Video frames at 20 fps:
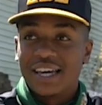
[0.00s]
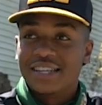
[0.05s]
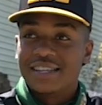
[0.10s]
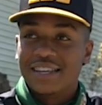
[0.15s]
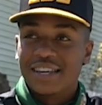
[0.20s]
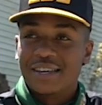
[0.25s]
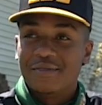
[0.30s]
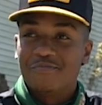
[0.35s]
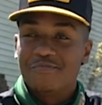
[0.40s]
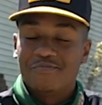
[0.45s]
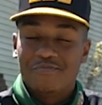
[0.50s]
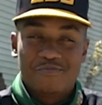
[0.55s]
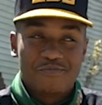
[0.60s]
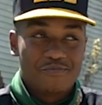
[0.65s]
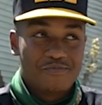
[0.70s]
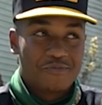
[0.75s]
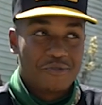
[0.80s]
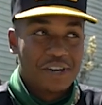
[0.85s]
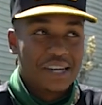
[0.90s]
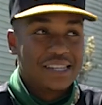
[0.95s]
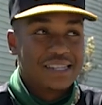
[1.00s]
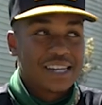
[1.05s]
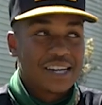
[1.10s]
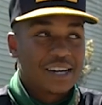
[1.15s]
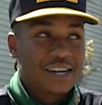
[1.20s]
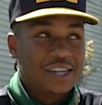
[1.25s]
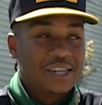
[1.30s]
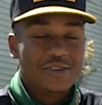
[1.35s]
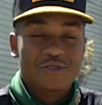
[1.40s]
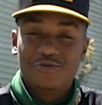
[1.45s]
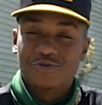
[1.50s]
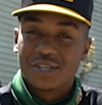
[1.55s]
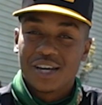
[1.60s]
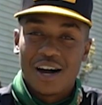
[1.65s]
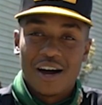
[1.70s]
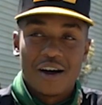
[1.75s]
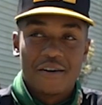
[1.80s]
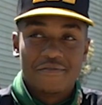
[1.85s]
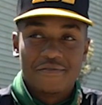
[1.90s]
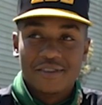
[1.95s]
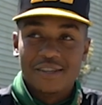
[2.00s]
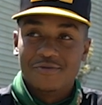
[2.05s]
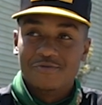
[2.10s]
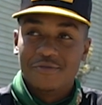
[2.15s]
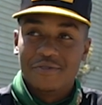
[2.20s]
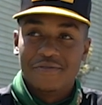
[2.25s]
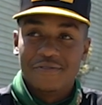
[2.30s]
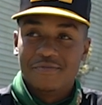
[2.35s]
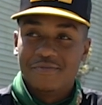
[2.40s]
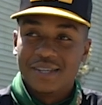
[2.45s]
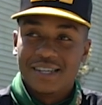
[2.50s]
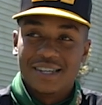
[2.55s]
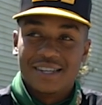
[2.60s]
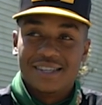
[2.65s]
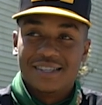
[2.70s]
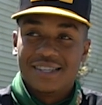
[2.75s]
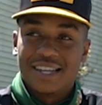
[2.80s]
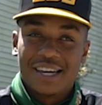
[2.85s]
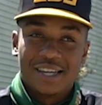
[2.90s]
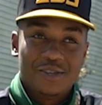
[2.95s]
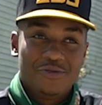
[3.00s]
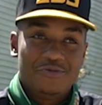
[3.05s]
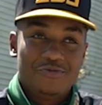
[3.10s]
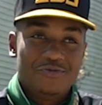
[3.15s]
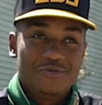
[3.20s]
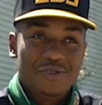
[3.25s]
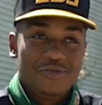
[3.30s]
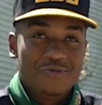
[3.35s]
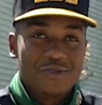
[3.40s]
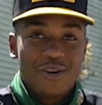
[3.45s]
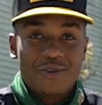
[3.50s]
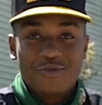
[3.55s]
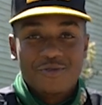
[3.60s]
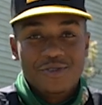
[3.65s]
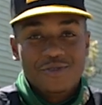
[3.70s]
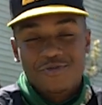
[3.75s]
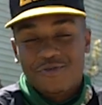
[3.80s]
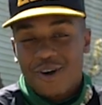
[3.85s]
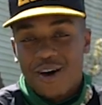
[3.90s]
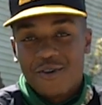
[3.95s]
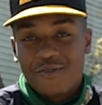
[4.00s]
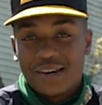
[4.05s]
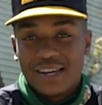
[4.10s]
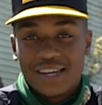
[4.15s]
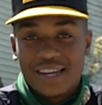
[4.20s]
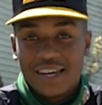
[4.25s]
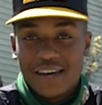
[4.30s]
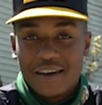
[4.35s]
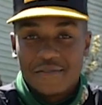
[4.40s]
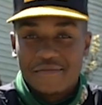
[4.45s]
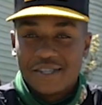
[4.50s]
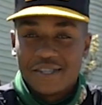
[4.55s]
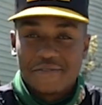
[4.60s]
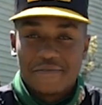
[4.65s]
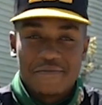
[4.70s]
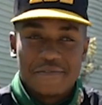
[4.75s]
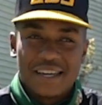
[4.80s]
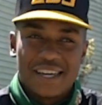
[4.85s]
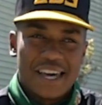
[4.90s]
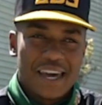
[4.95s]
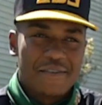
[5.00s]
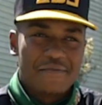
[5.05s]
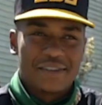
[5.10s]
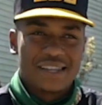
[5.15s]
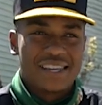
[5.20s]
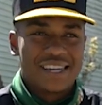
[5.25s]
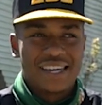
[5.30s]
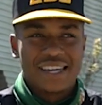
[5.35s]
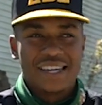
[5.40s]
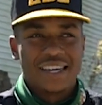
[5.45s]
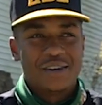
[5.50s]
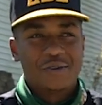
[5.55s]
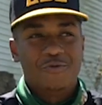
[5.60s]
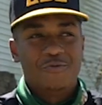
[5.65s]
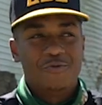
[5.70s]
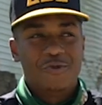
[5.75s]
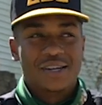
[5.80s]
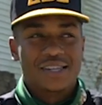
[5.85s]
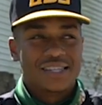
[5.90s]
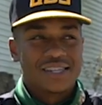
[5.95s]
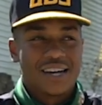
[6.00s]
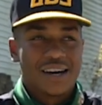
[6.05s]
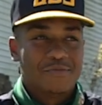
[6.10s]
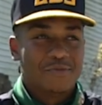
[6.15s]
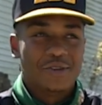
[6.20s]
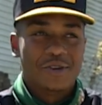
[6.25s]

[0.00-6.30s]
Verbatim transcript: It, it, brings like a huge conflict with it because like you you know you already can't just fit everything in in one time.